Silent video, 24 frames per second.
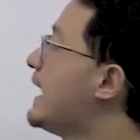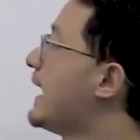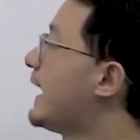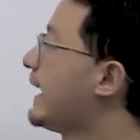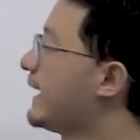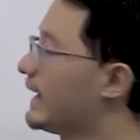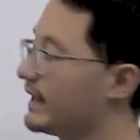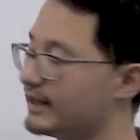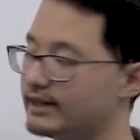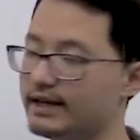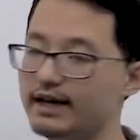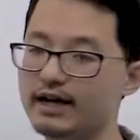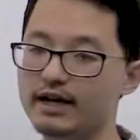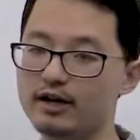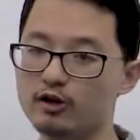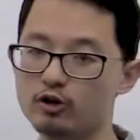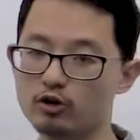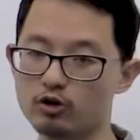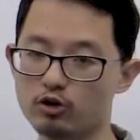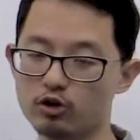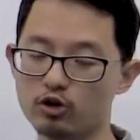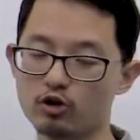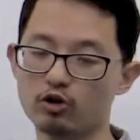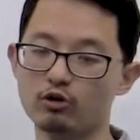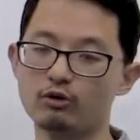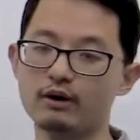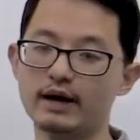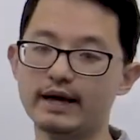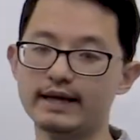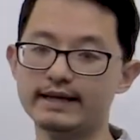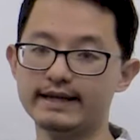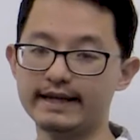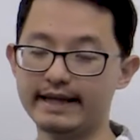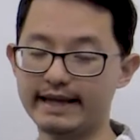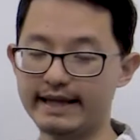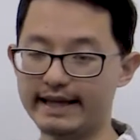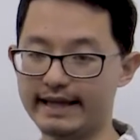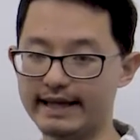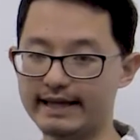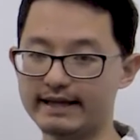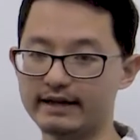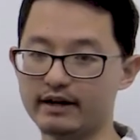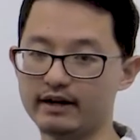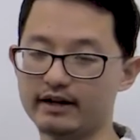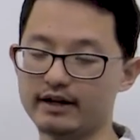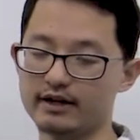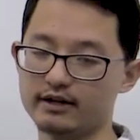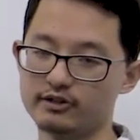and chloride
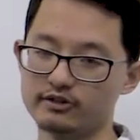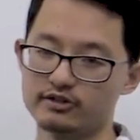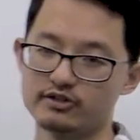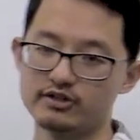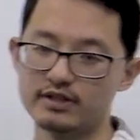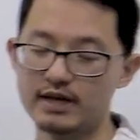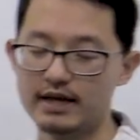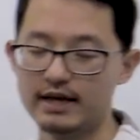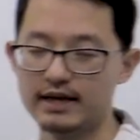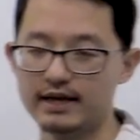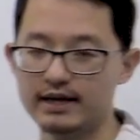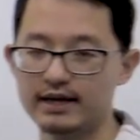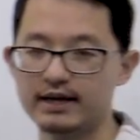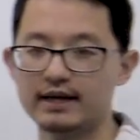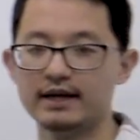anions.